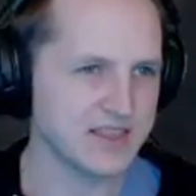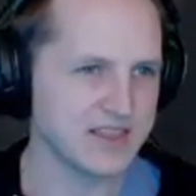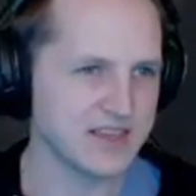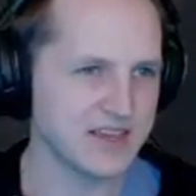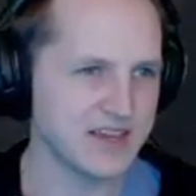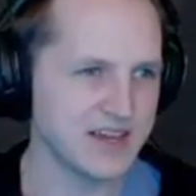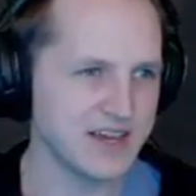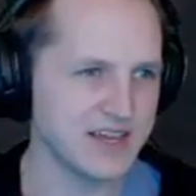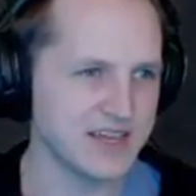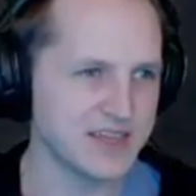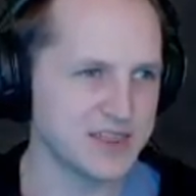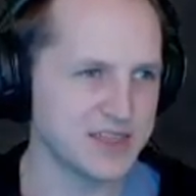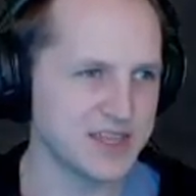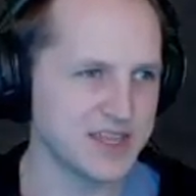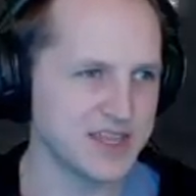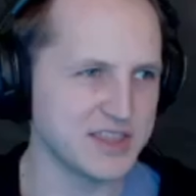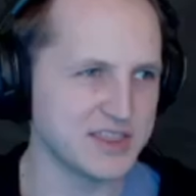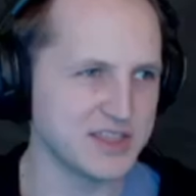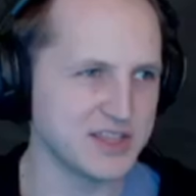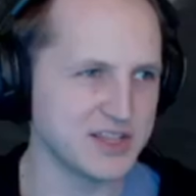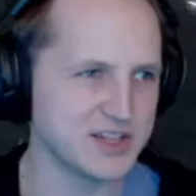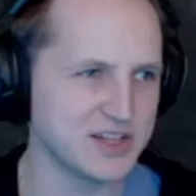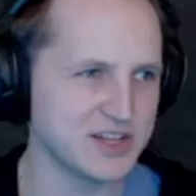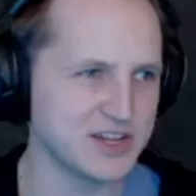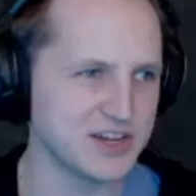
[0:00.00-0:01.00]
I think
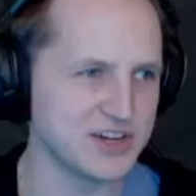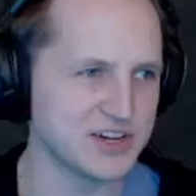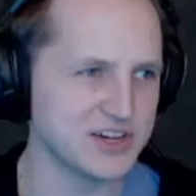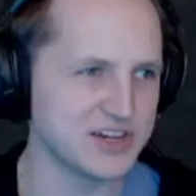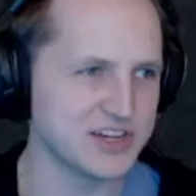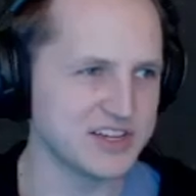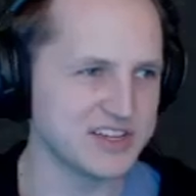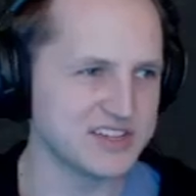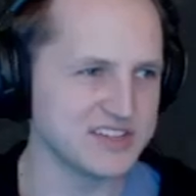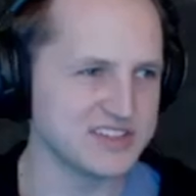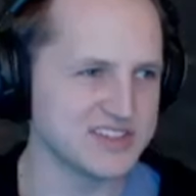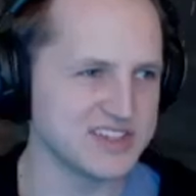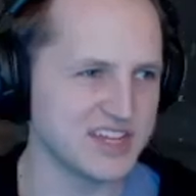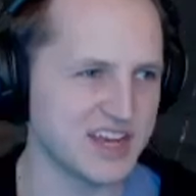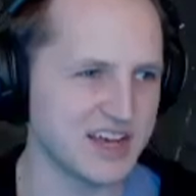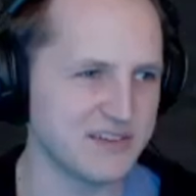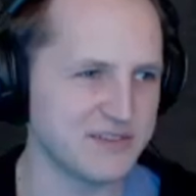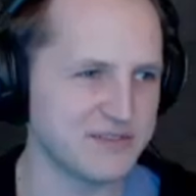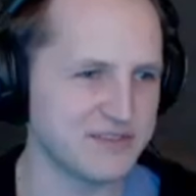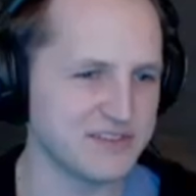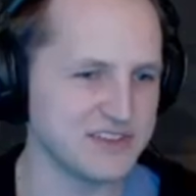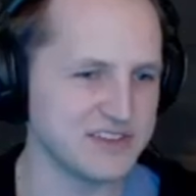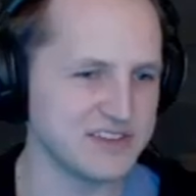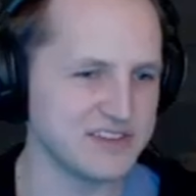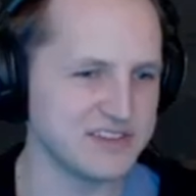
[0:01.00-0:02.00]
the Liurnia stuff
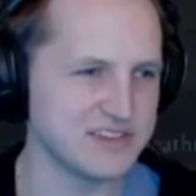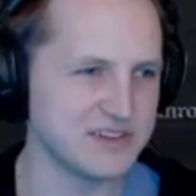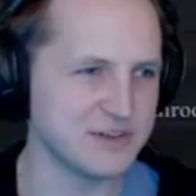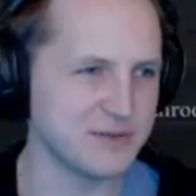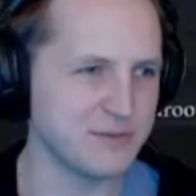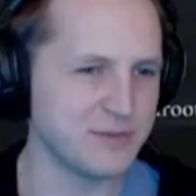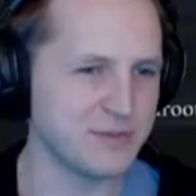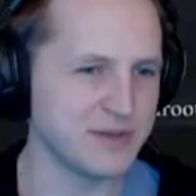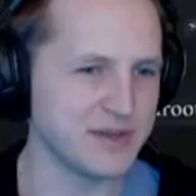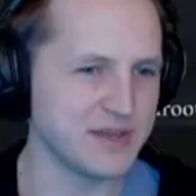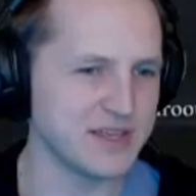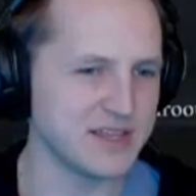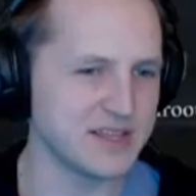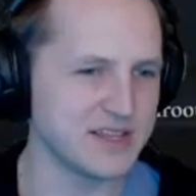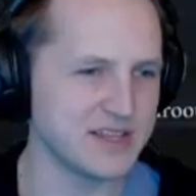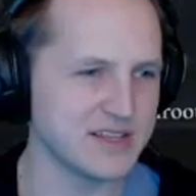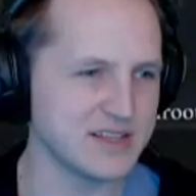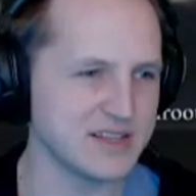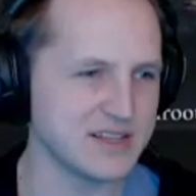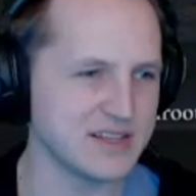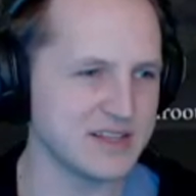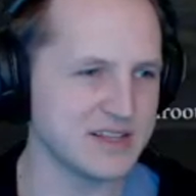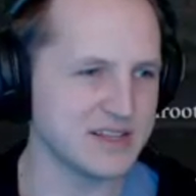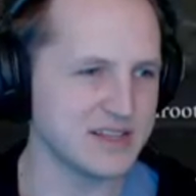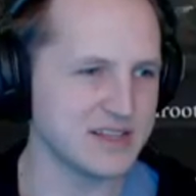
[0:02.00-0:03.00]
is a bit
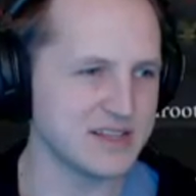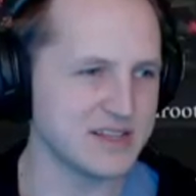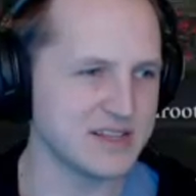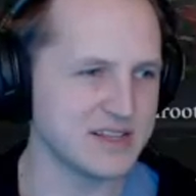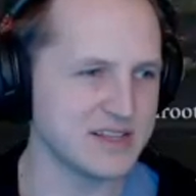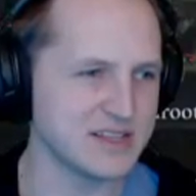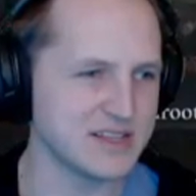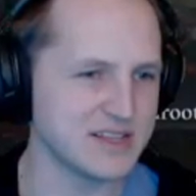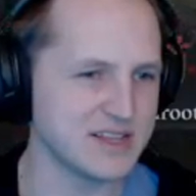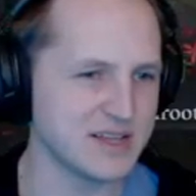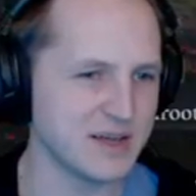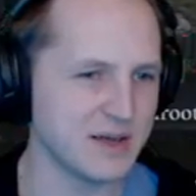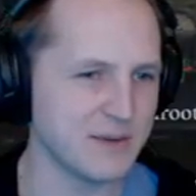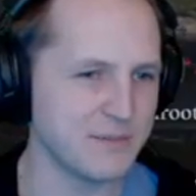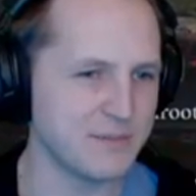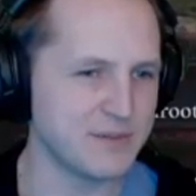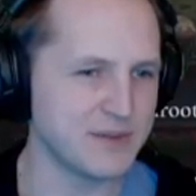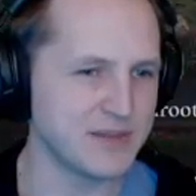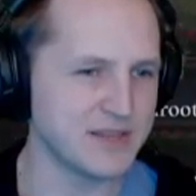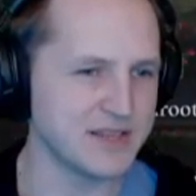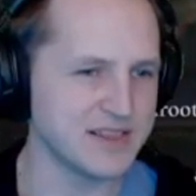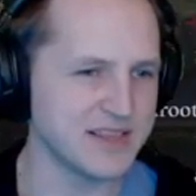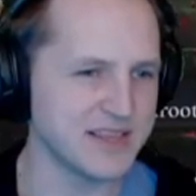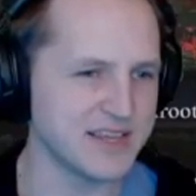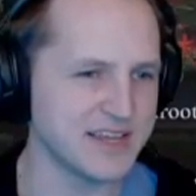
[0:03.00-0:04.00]

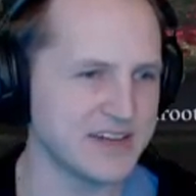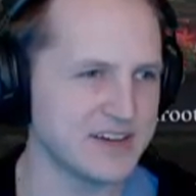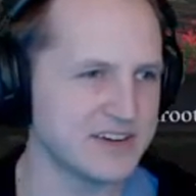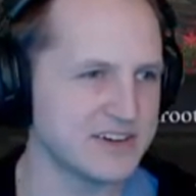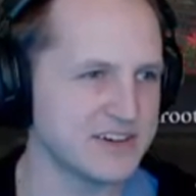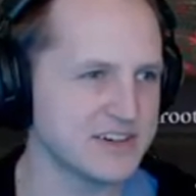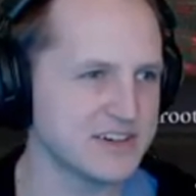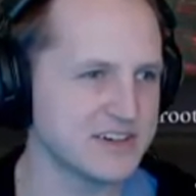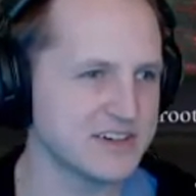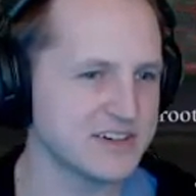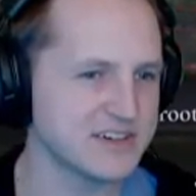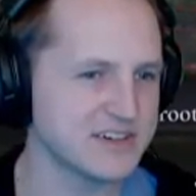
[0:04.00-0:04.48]
later